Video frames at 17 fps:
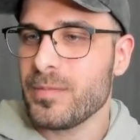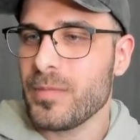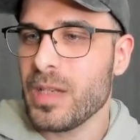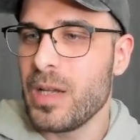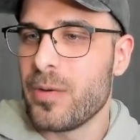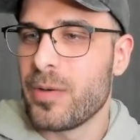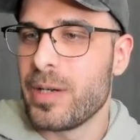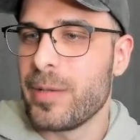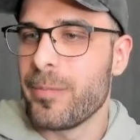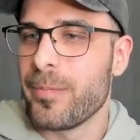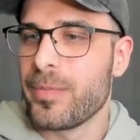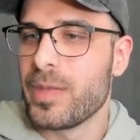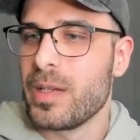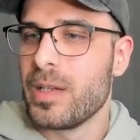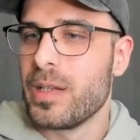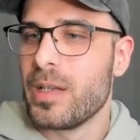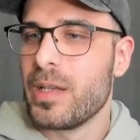Right,
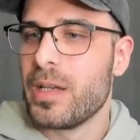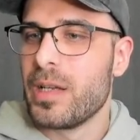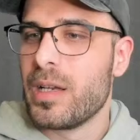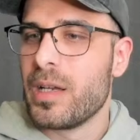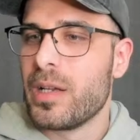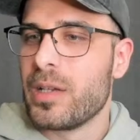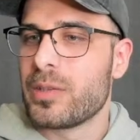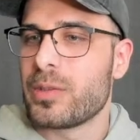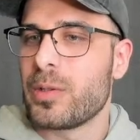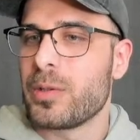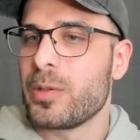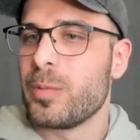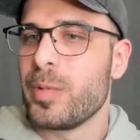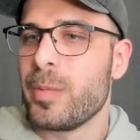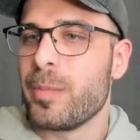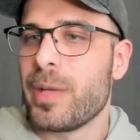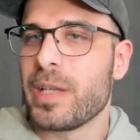so you'll
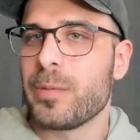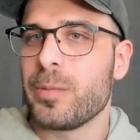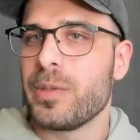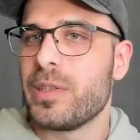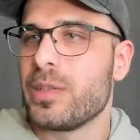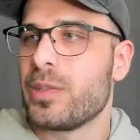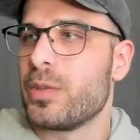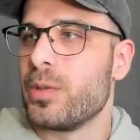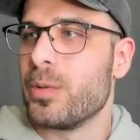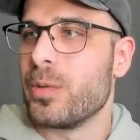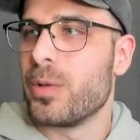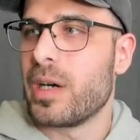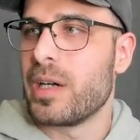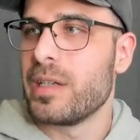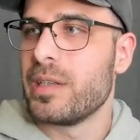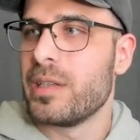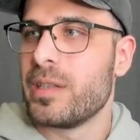be met with this
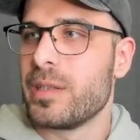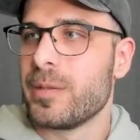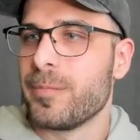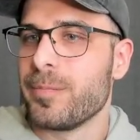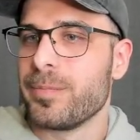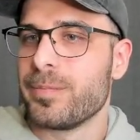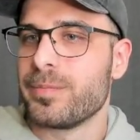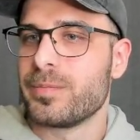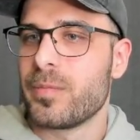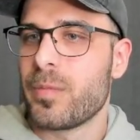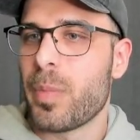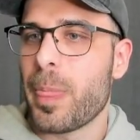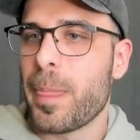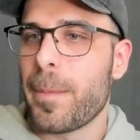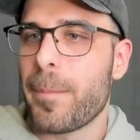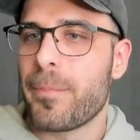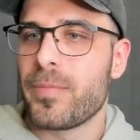UI here,
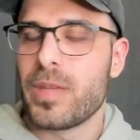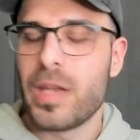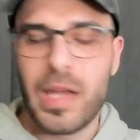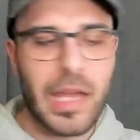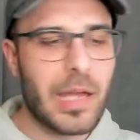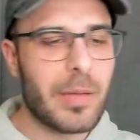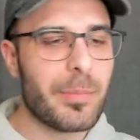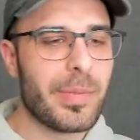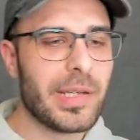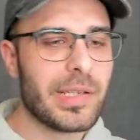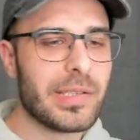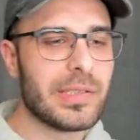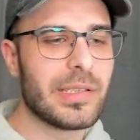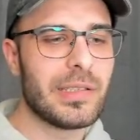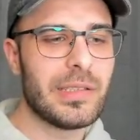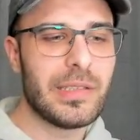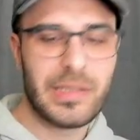and
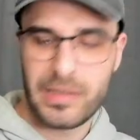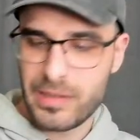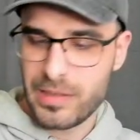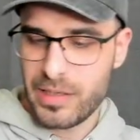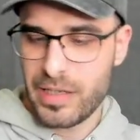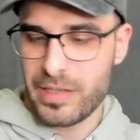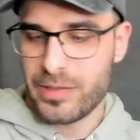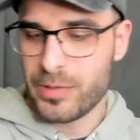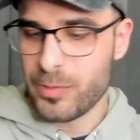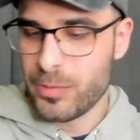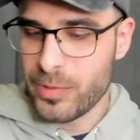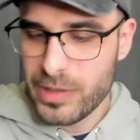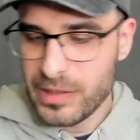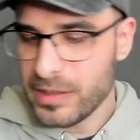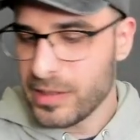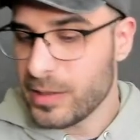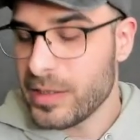basically it's
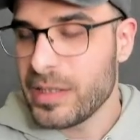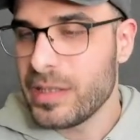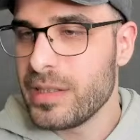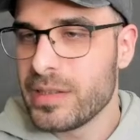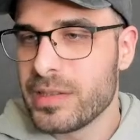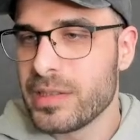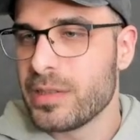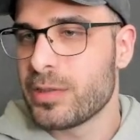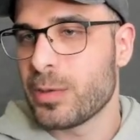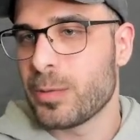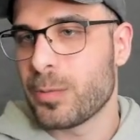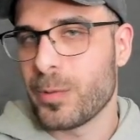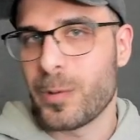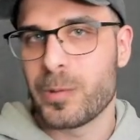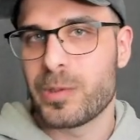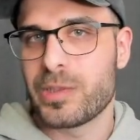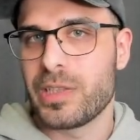really easy to
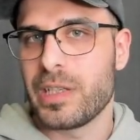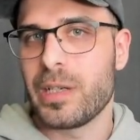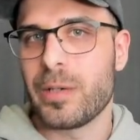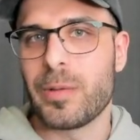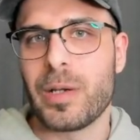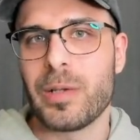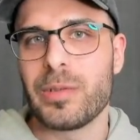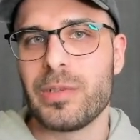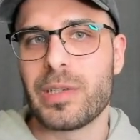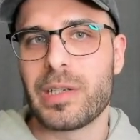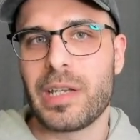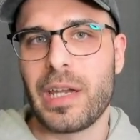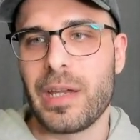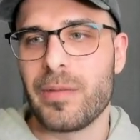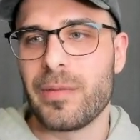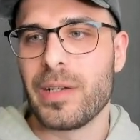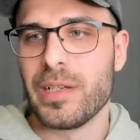rotate around your
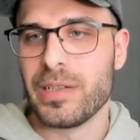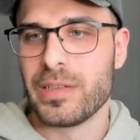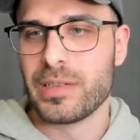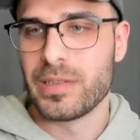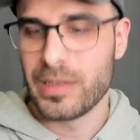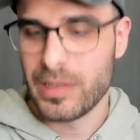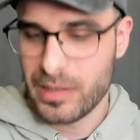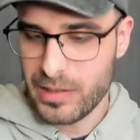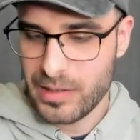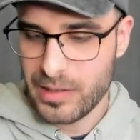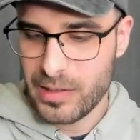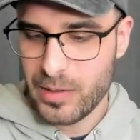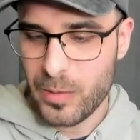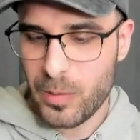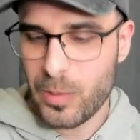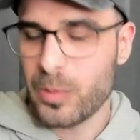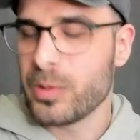canvas.
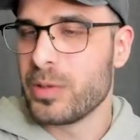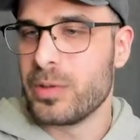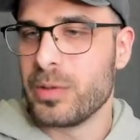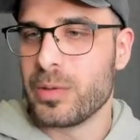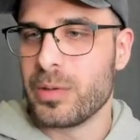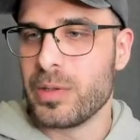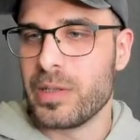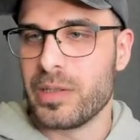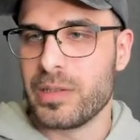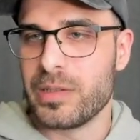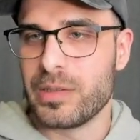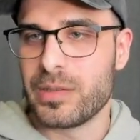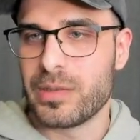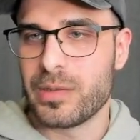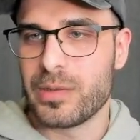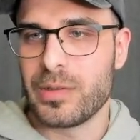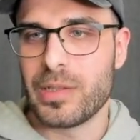All you do is
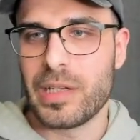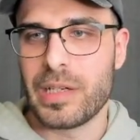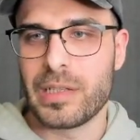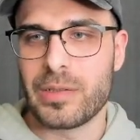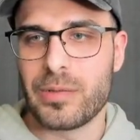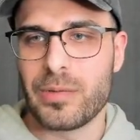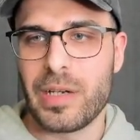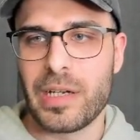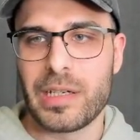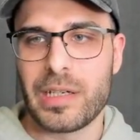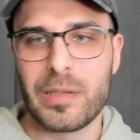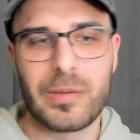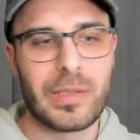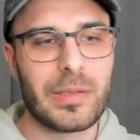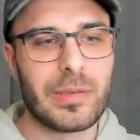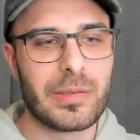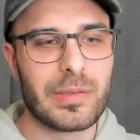you like drag around.